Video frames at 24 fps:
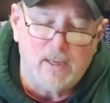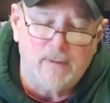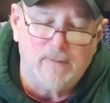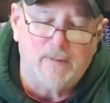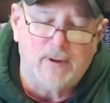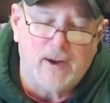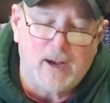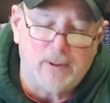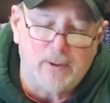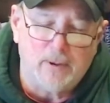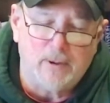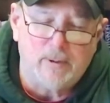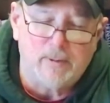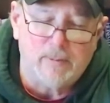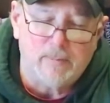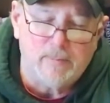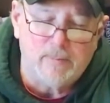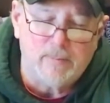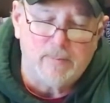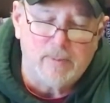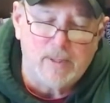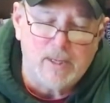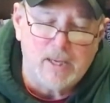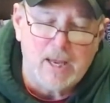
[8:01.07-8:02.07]
And Father,
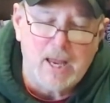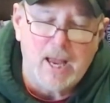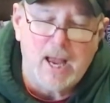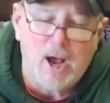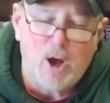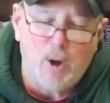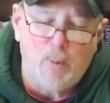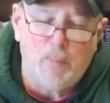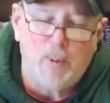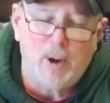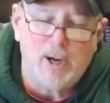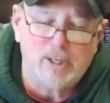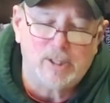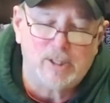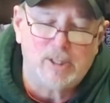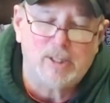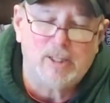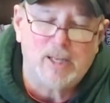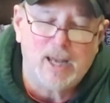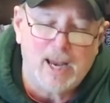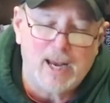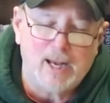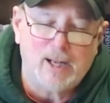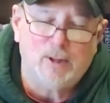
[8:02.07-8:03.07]
help
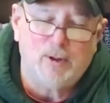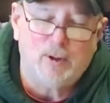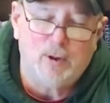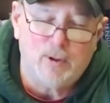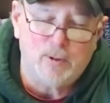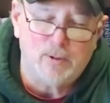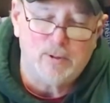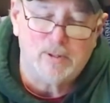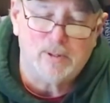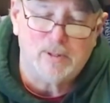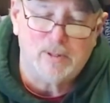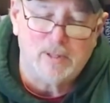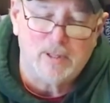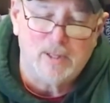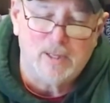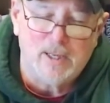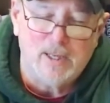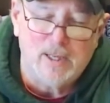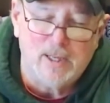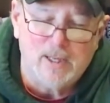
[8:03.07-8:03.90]
us stay close.